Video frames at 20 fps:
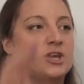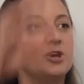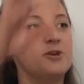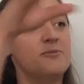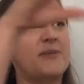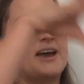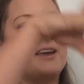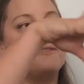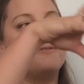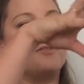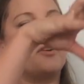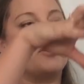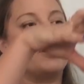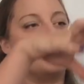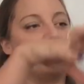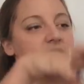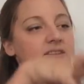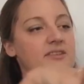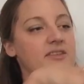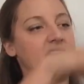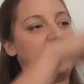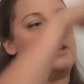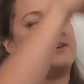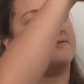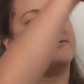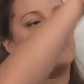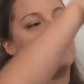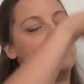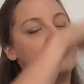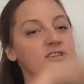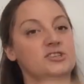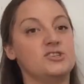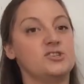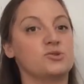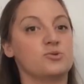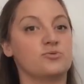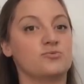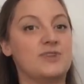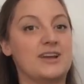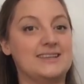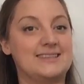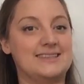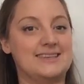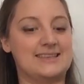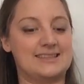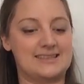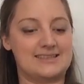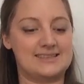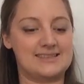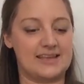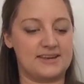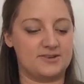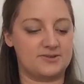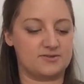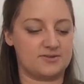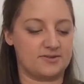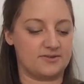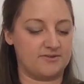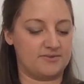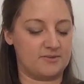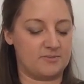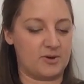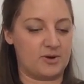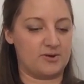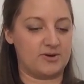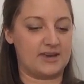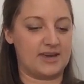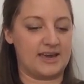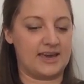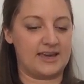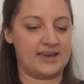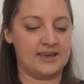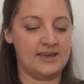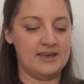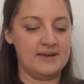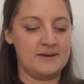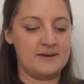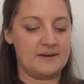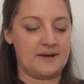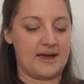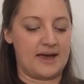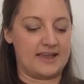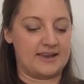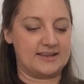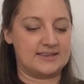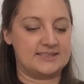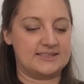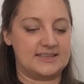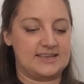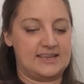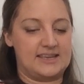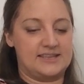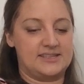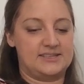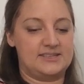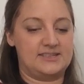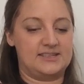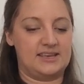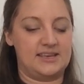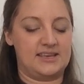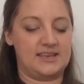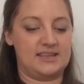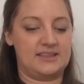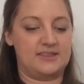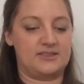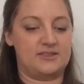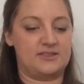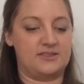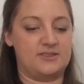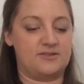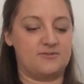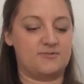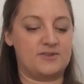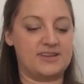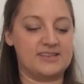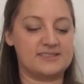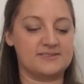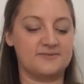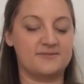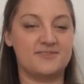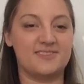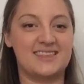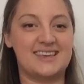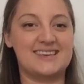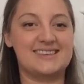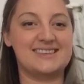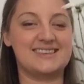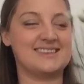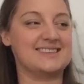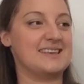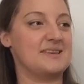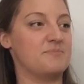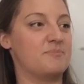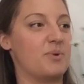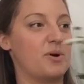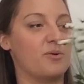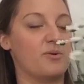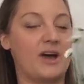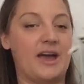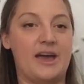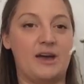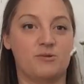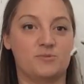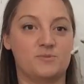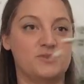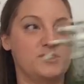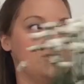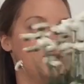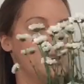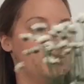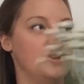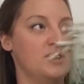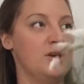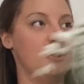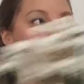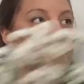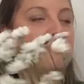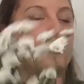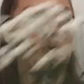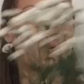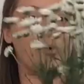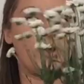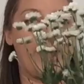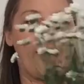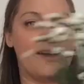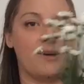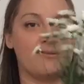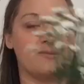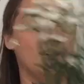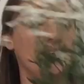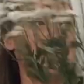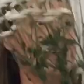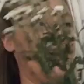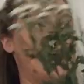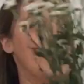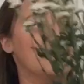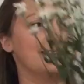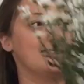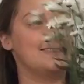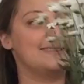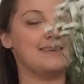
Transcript: You may find that the foliage is already in the centre of the bouquet, and the reason for this is it helps to bulk out and